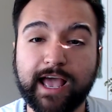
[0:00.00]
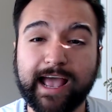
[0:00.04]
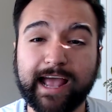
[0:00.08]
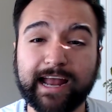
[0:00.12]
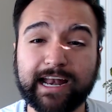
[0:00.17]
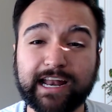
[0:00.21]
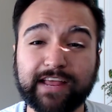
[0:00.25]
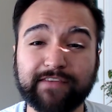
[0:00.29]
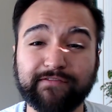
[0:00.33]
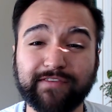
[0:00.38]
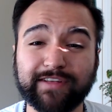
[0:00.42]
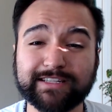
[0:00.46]

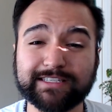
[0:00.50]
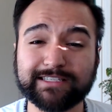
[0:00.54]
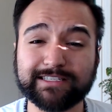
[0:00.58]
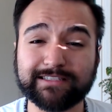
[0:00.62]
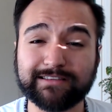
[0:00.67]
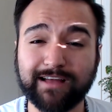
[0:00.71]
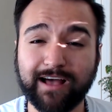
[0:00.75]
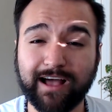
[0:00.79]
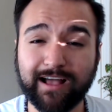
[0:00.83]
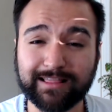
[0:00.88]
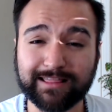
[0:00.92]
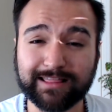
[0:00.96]
And if it's
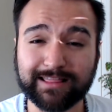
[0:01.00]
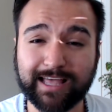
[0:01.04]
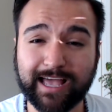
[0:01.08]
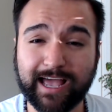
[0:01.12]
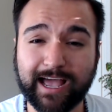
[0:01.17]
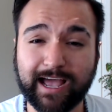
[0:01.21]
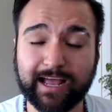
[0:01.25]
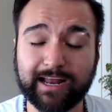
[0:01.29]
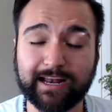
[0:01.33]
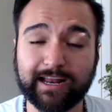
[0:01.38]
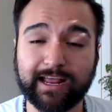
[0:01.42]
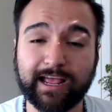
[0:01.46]
not
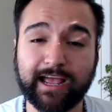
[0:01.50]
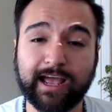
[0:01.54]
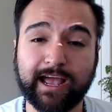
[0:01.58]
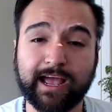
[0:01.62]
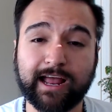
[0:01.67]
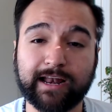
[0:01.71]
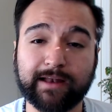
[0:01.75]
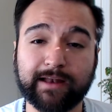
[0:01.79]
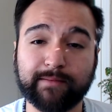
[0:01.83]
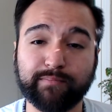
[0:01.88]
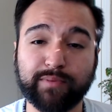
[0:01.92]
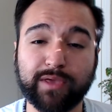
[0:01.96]
that,
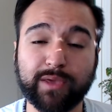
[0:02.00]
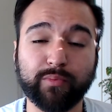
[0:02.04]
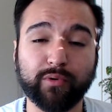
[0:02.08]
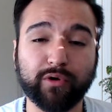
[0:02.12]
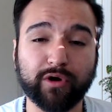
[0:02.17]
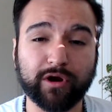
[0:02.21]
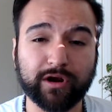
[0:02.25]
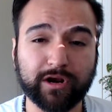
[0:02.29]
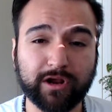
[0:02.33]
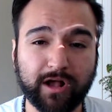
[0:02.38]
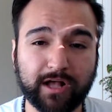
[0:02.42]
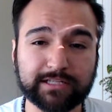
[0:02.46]
and people
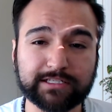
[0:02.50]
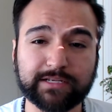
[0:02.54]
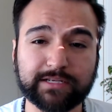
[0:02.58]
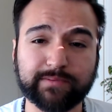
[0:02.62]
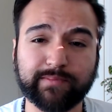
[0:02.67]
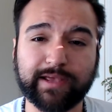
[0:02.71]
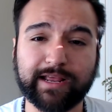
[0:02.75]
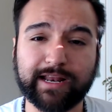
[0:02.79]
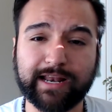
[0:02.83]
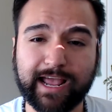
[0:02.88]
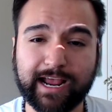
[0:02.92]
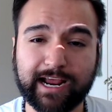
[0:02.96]
are
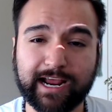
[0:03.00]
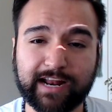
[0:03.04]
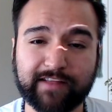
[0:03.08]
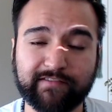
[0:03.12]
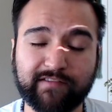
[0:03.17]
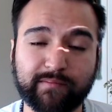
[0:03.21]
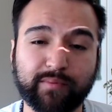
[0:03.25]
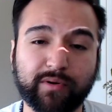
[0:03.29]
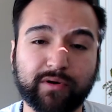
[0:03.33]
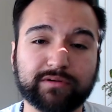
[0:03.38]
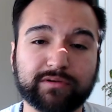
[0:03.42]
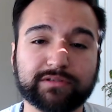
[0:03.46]
constantly being negative
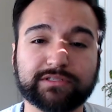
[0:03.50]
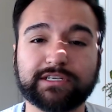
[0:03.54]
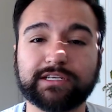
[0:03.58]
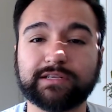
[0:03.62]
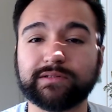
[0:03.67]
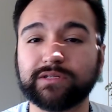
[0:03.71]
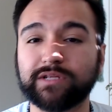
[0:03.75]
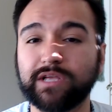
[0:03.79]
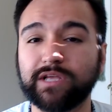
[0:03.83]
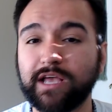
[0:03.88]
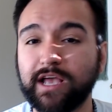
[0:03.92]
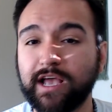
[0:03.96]
and
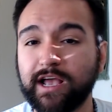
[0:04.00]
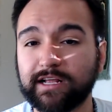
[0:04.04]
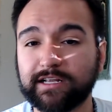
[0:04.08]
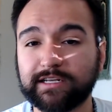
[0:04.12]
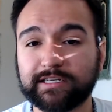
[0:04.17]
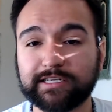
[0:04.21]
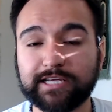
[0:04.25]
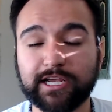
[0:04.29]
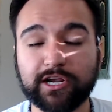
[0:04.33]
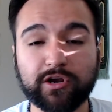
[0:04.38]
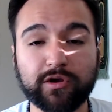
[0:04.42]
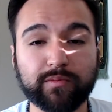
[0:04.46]
posting
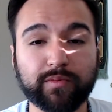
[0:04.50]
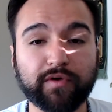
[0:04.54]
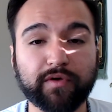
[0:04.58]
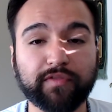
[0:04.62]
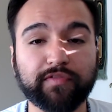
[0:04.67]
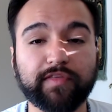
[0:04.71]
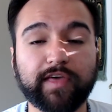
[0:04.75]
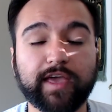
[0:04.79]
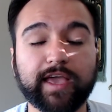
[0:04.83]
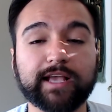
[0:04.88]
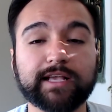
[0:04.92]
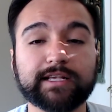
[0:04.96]
terrible
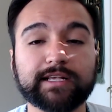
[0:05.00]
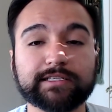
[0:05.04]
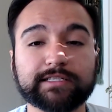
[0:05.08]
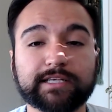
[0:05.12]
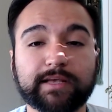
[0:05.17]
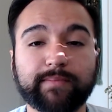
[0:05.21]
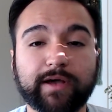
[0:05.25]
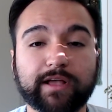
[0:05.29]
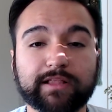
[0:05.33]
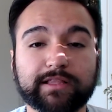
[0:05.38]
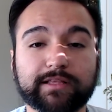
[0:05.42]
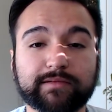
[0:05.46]
things
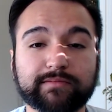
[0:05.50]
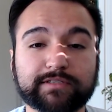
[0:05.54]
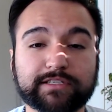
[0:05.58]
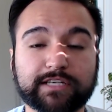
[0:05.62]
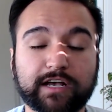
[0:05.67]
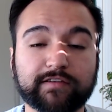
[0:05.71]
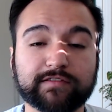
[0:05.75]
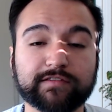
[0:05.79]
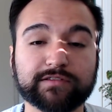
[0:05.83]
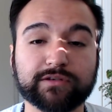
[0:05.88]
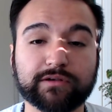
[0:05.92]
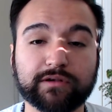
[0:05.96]
about
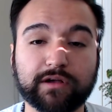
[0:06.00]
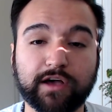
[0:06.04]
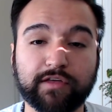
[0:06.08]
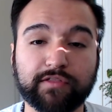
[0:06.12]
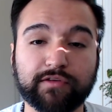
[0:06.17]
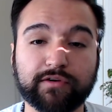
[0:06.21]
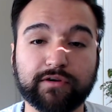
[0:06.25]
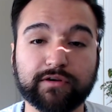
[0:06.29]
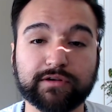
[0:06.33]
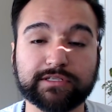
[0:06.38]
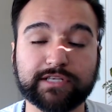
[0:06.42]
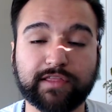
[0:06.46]
themselves or
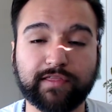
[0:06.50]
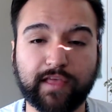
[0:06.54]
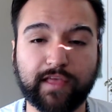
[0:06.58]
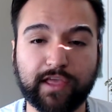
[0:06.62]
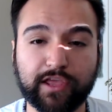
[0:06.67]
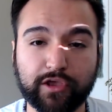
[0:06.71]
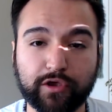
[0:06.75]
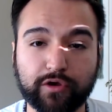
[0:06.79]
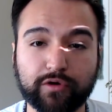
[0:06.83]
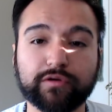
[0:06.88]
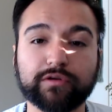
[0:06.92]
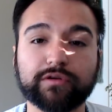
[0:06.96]
others, and
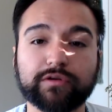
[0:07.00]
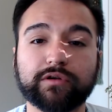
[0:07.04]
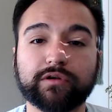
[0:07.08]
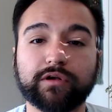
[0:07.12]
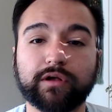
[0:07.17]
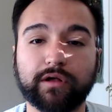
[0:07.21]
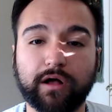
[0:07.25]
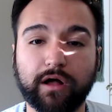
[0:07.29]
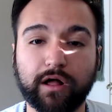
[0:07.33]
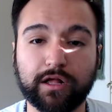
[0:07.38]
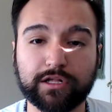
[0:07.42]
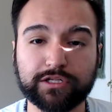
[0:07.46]
then you're
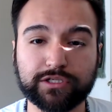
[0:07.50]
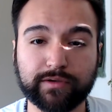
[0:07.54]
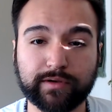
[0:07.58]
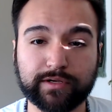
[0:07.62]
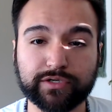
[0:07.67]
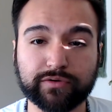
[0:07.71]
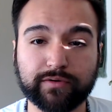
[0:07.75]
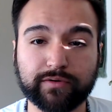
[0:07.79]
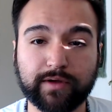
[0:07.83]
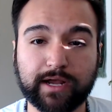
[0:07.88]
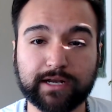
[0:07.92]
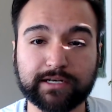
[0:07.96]
also
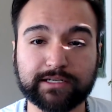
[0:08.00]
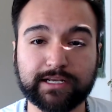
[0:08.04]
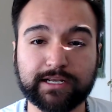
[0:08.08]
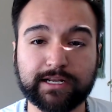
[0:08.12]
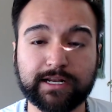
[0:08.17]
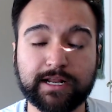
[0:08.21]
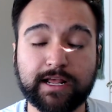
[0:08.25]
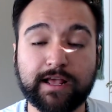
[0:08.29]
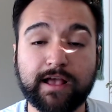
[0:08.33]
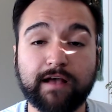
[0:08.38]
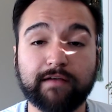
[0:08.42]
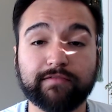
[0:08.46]

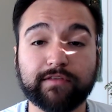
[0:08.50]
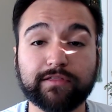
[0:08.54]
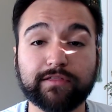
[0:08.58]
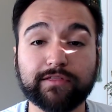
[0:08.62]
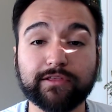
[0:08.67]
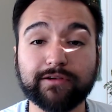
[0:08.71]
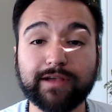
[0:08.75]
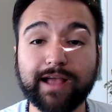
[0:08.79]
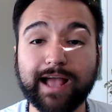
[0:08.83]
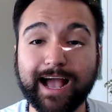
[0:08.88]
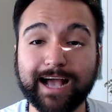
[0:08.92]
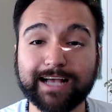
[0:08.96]
interacting, then
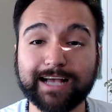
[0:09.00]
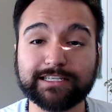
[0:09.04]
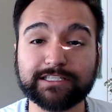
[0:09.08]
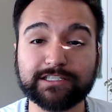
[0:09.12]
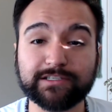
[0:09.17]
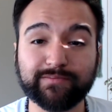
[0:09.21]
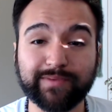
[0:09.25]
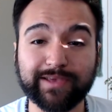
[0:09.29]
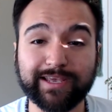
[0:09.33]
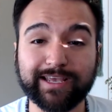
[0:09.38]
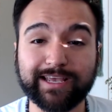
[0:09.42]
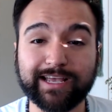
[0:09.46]
there has
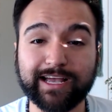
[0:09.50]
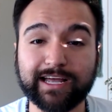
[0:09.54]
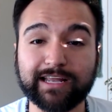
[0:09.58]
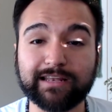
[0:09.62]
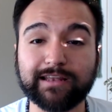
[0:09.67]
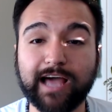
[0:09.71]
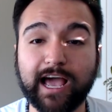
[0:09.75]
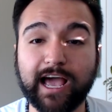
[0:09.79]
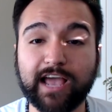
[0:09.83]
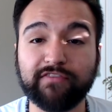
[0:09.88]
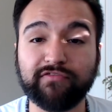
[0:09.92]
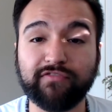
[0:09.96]
to be a
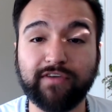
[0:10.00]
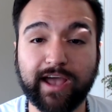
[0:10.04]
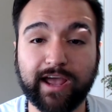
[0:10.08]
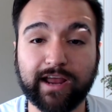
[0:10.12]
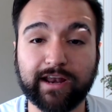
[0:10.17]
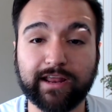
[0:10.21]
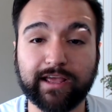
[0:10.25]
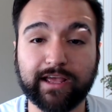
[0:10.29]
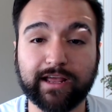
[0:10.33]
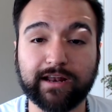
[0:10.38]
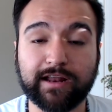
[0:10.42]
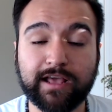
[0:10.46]
life
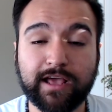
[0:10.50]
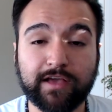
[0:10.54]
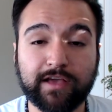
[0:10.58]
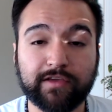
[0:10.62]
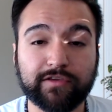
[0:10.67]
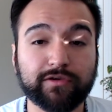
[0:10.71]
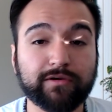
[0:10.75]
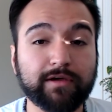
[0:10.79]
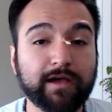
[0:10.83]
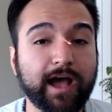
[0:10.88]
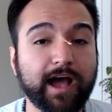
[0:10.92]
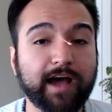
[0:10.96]
edit.
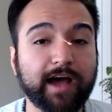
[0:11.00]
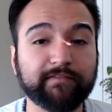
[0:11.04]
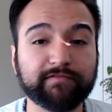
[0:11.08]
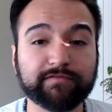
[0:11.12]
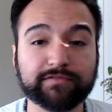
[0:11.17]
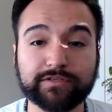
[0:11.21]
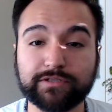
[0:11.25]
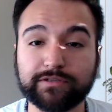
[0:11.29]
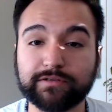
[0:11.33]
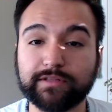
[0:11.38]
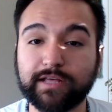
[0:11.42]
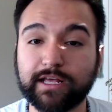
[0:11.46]
You have
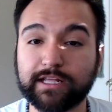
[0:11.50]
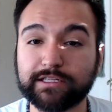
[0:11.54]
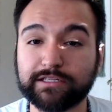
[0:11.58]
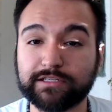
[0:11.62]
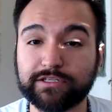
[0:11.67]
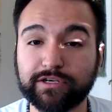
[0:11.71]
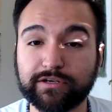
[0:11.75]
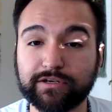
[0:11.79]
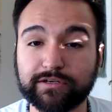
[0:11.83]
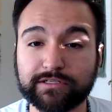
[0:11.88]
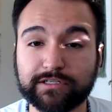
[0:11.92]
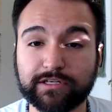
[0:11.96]
to do that
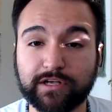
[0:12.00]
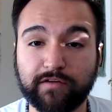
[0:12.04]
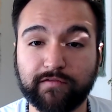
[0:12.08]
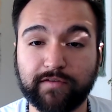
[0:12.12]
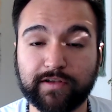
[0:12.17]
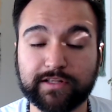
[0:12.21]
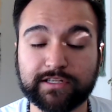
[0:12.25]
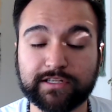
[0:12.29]
to yourself. It's